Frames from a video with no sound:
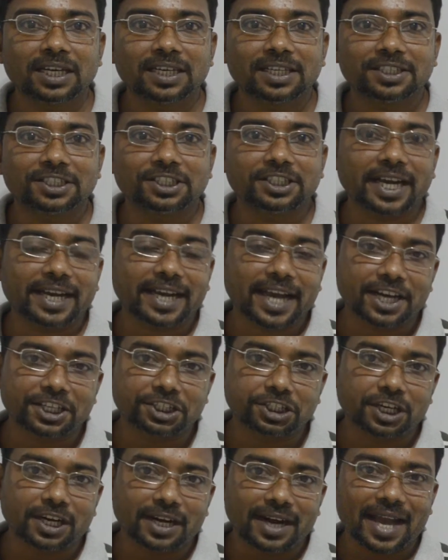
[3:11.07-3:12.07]
Jack
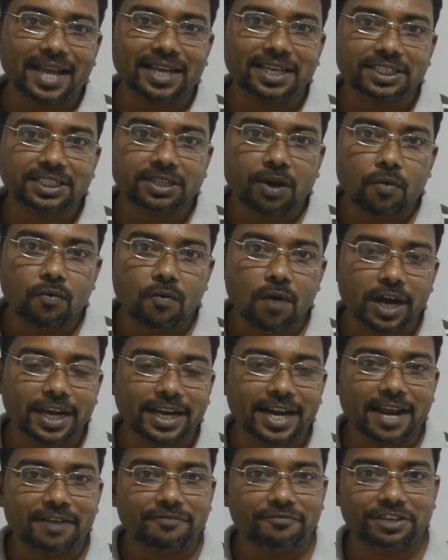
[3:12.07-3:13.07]
and Jill likes
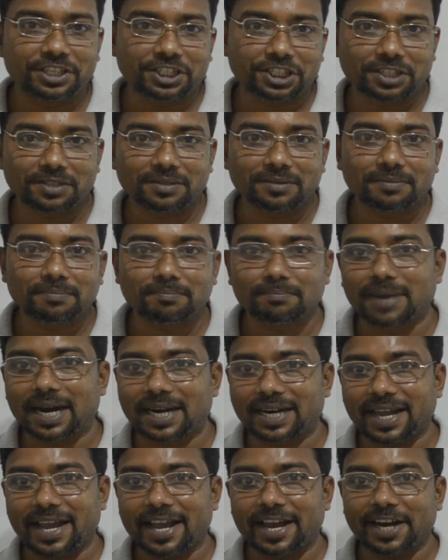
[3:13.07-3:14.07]
walking and fishing
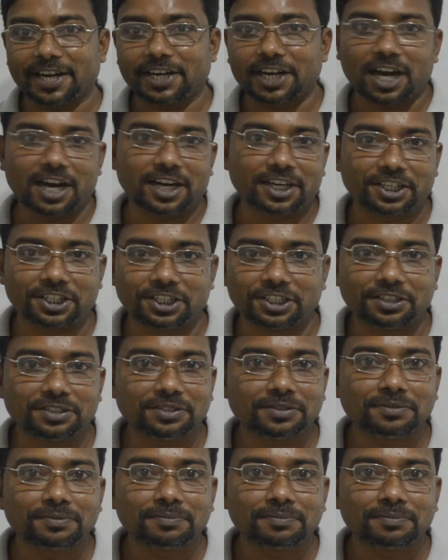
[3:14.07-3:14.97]
but hate hunting.